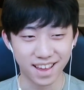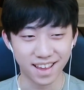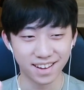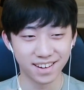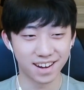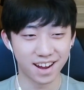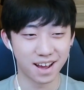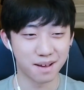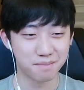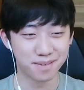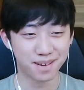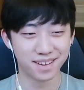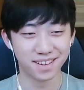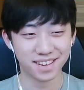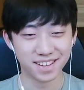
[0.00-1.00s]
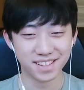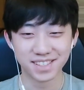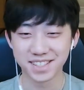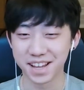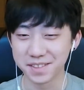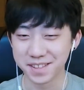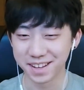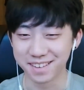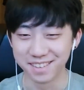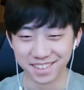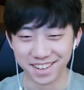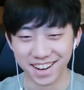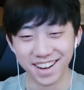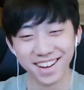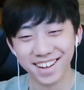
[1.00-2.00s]
ended up in South
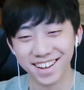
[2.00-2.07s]
Dakota.